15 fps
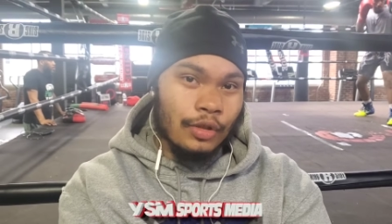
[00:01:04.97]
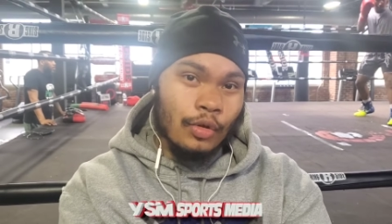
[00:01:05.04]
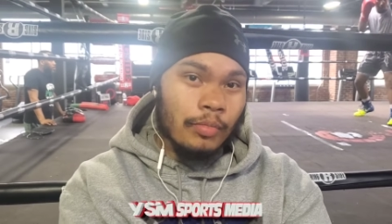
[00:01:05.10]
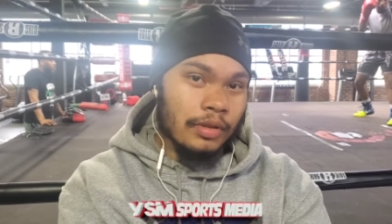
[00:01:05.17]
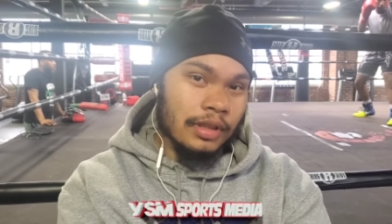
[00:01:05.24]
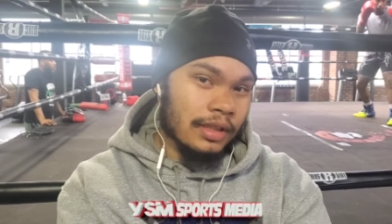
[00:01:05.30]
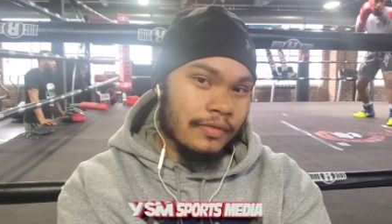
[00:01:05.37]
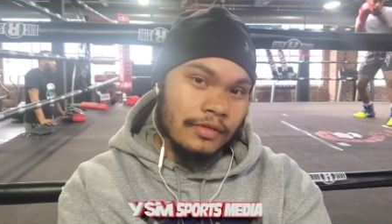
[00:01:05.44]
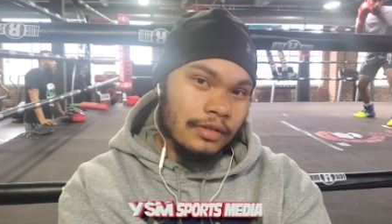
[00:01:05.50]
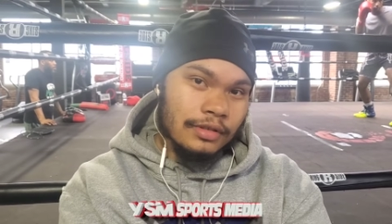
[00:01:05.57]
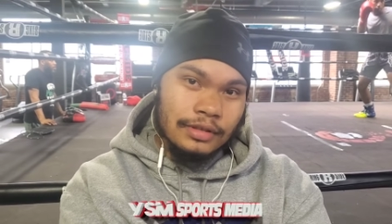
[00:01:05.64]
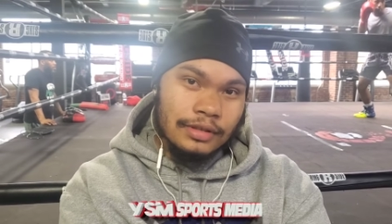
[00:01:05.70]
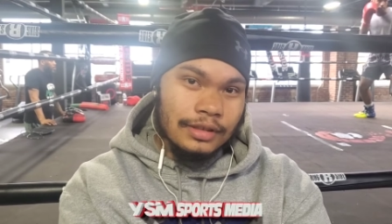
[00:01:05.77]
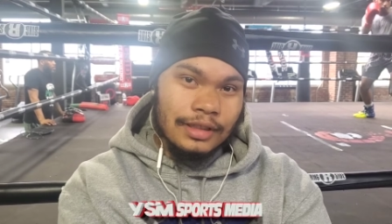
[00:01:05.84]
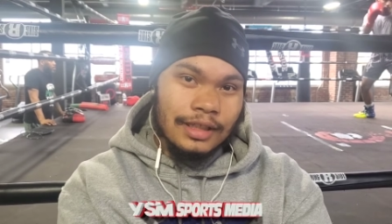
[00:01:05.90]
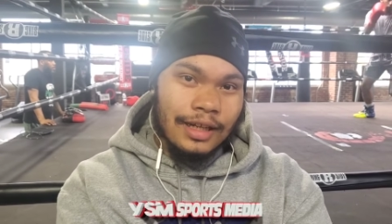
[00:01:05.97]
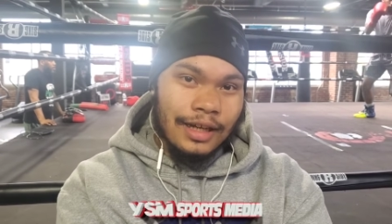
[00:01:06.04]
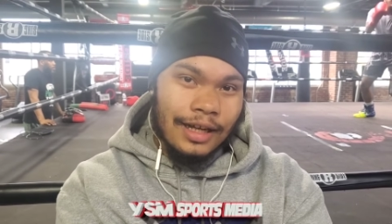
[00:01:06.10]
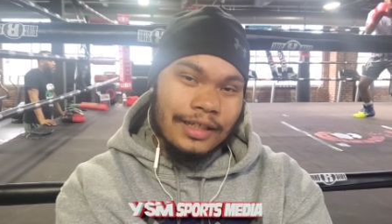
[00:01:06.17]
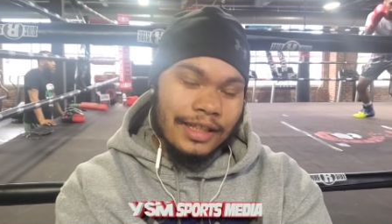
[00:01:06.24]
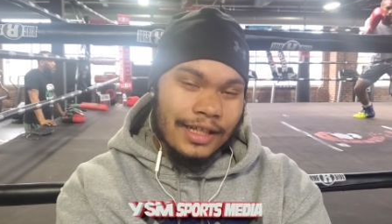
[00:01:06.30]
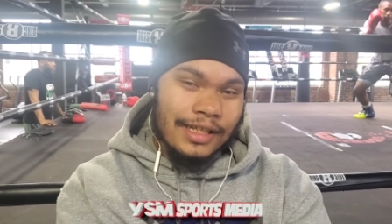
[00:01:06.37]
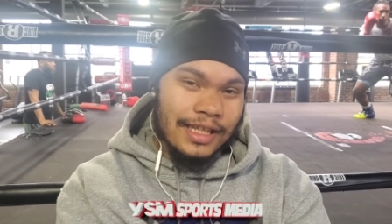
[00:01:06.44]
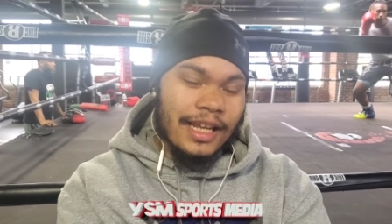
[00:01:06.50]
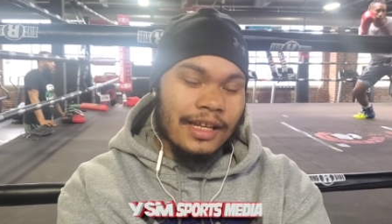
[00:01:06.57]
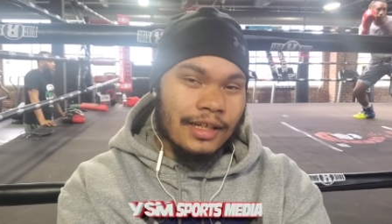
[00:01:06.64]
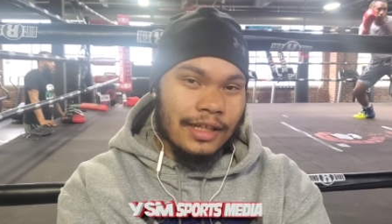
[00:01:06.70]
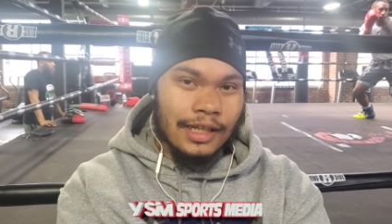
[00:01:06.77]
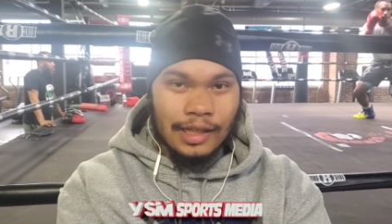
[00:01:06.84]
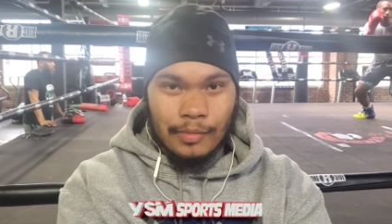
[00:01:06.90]
I don't believe it. I think
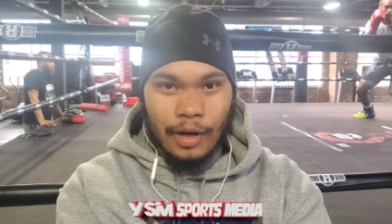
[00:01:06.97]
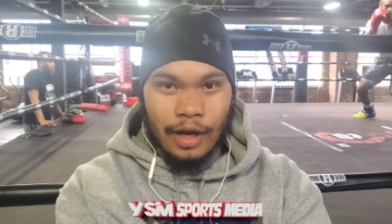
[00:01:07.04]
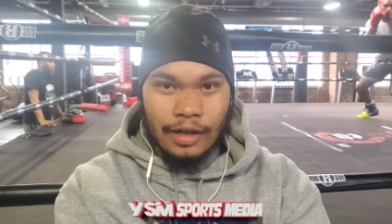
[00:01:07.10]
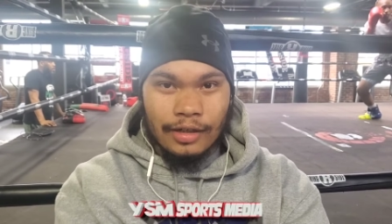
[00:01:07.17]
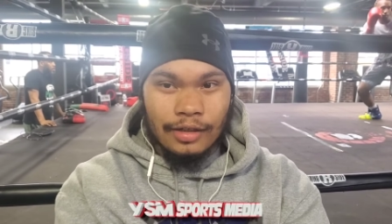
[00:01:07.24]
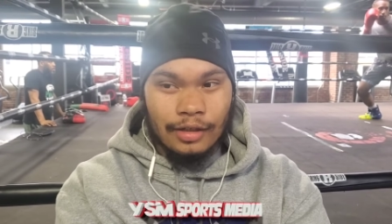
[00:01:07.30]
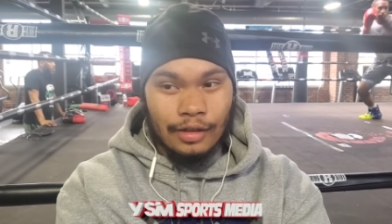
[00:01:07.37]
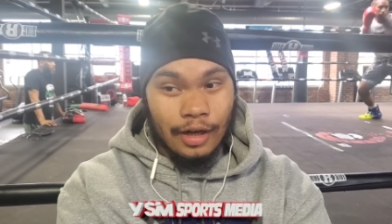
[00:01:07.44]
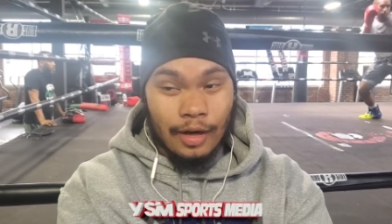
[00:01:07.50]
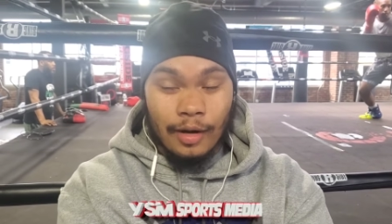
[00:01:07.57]
Tank can get him out of there.